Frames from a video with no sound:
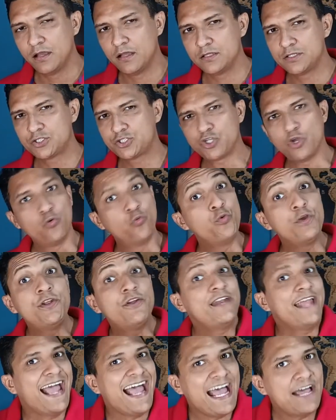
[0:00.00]
So we
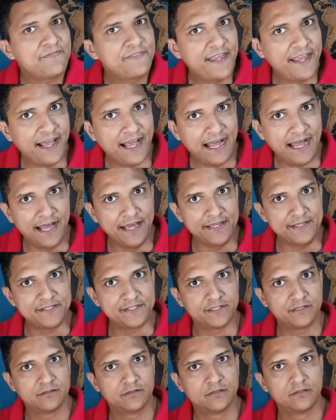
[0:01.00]
don't have the
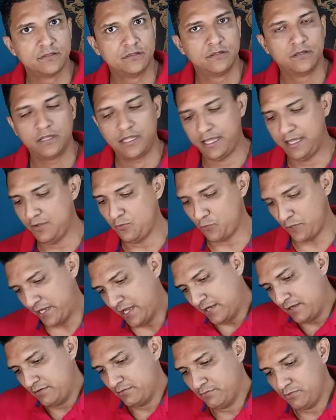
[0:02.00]
height, okay? We
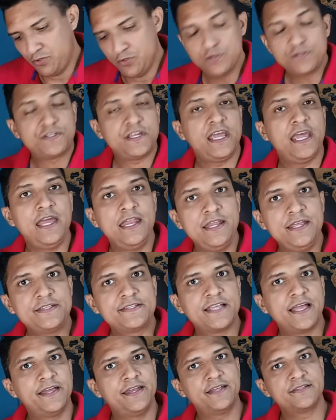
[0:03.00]
can use any
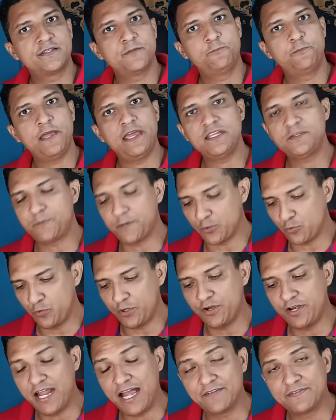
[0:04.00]
side as a base, but we
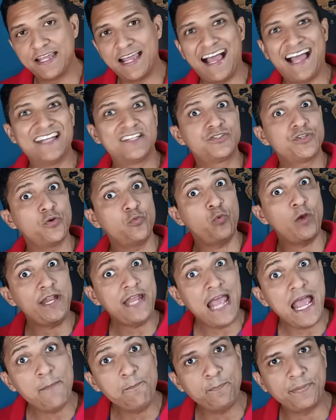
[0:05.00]
don't have the height. So what
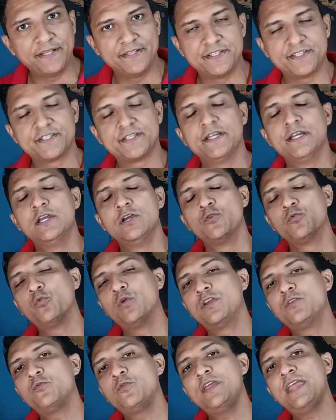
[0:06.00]
happens
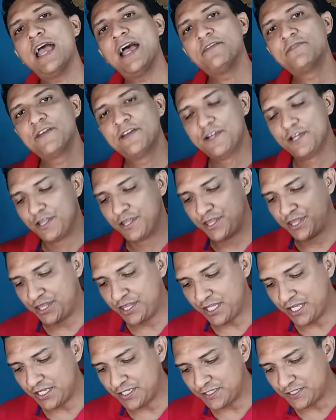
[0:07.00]
when we have
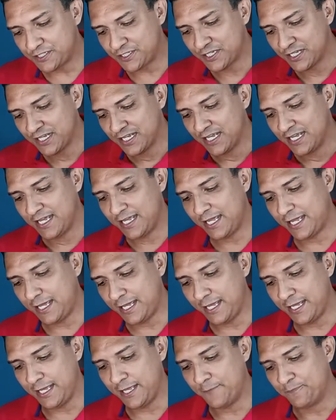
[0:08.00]
this
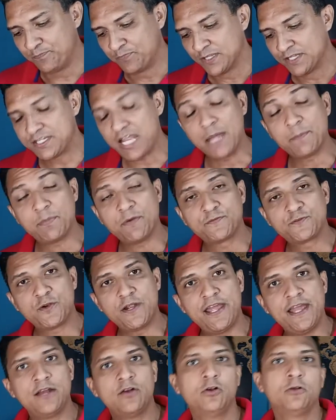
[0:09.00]
uh, type of
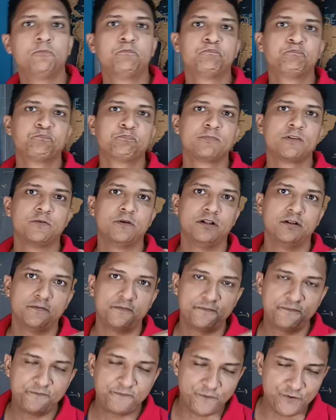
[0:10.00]
triangle? Well,
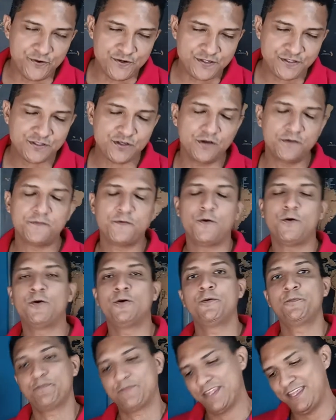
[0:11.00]
first of
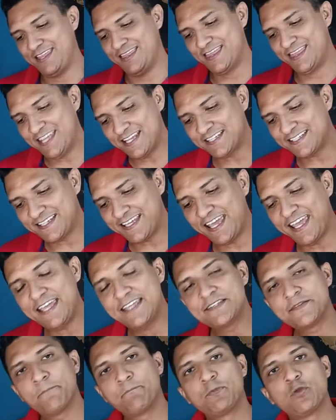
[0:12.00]
all, in this
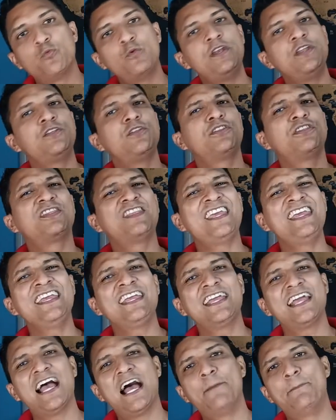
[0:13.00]
case, we need to
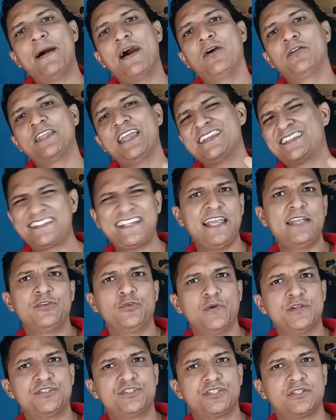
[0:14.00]
think about a
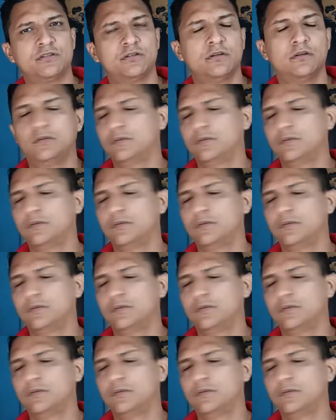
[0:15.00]
sandwich.